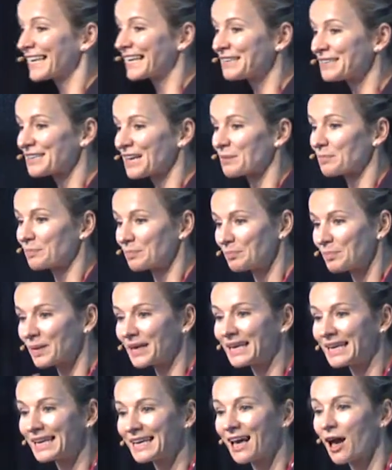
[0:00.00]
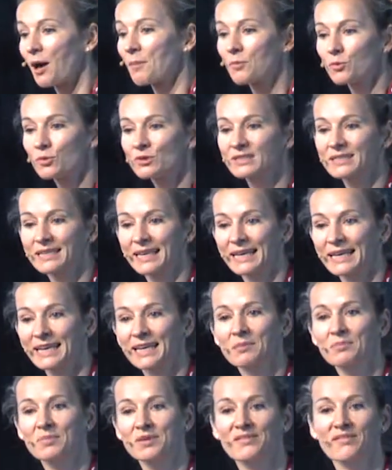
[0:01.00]
end up peeing out more zinc
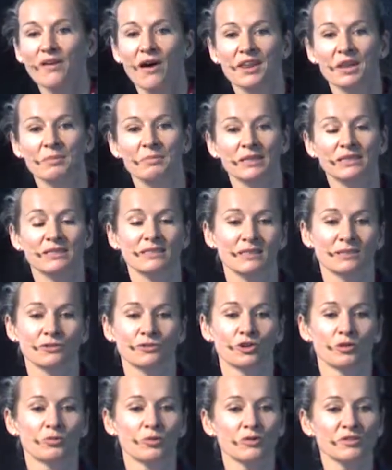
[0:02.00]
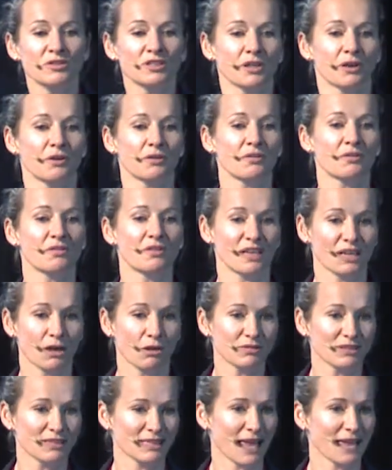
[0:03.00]
and B vitamins than normal, so that
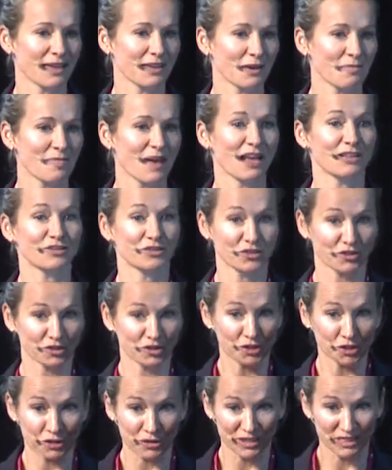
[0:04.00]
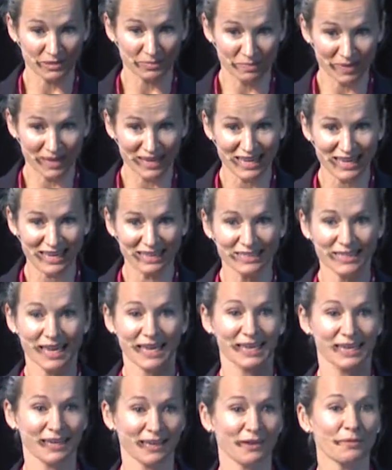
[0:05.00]
old saying about stress B,
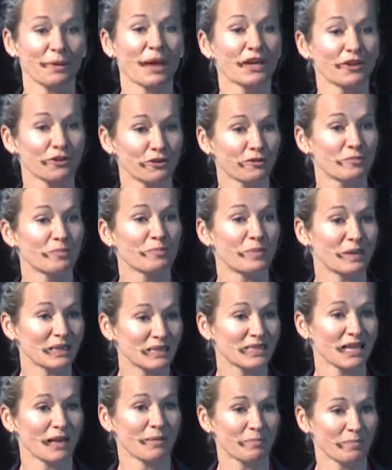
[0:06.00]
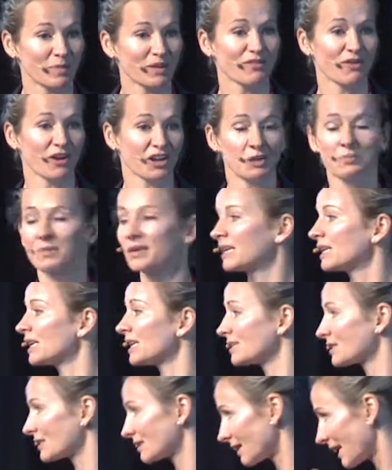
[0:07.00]
taking a good B vitamin,
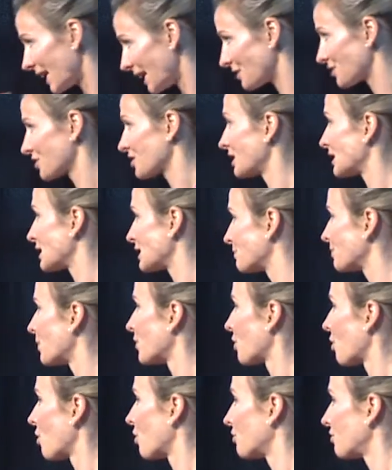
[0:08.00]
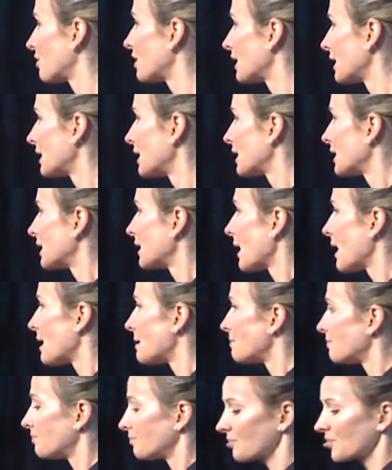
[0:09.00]
is actually spot on.
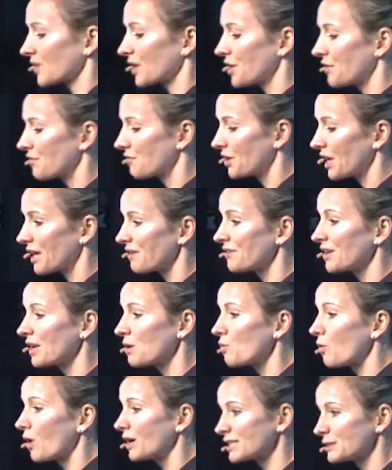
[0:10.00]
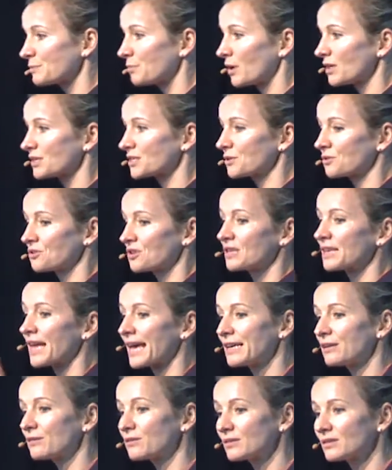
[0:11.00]
If you have any white spots on your
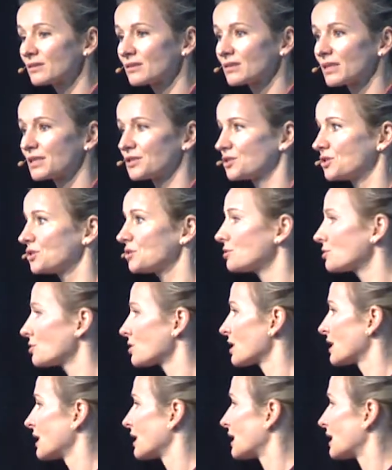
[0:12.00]
nails, it's usually